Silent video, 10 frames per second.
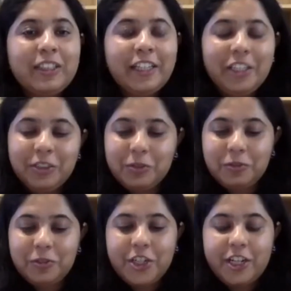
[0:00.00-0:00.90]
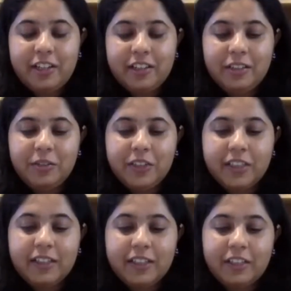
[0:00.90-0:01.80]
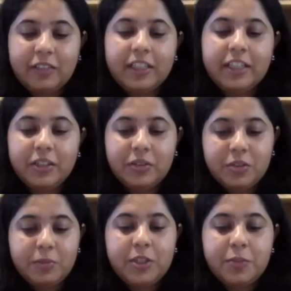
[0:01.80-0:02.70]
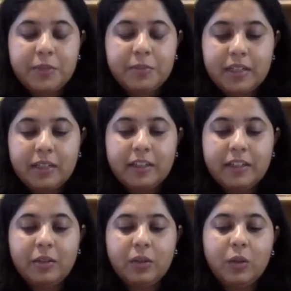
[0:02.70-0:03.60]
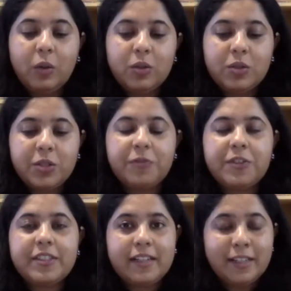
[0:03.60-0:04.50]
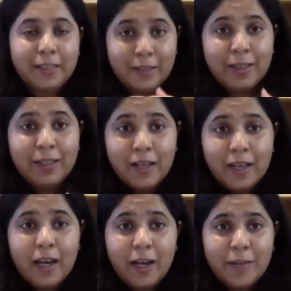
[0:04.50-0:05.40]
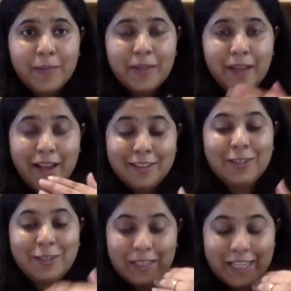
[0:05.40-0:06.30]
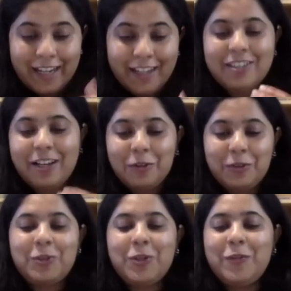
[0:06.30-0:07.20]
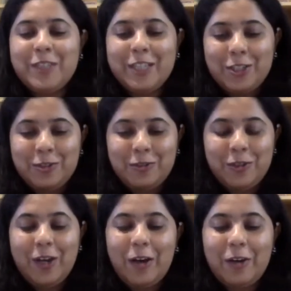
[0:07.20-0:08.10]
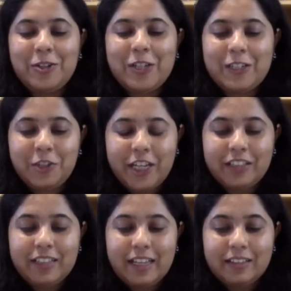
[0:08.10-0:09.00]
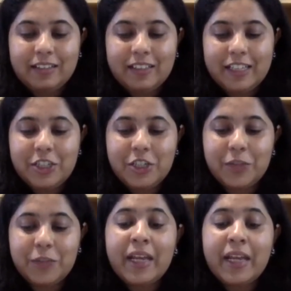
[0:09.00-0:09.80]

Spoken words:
Thank you for sharing that, Ulrika. And, you know, thank you so much, Padmakar and Rohan, also, you know, for setting us, getting us out on this conversation of, you know, how you're trying to tackle the issue.